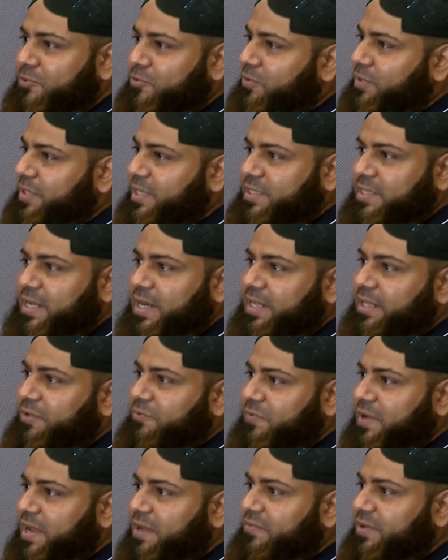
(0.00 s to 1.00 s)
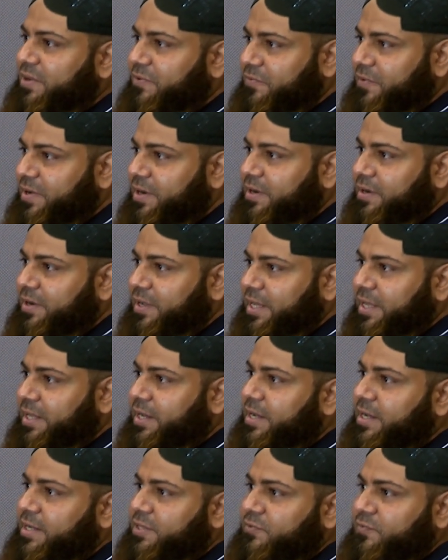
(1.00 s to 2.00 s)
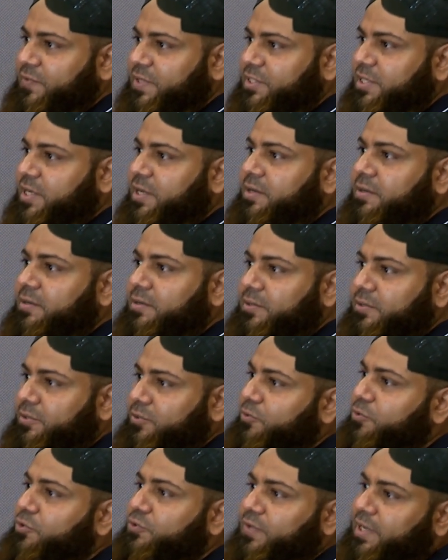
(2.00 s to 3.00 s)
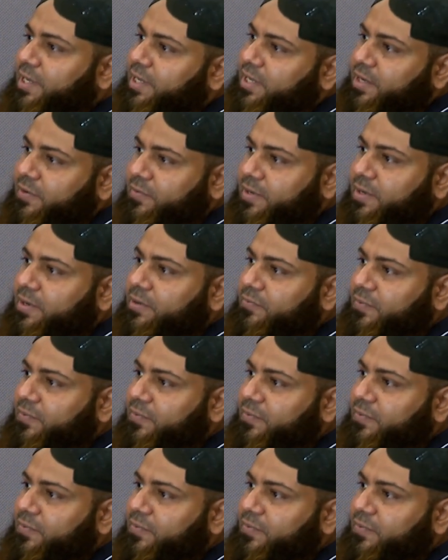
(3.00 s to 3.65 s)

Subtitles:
So these are the five different areas which are usually covered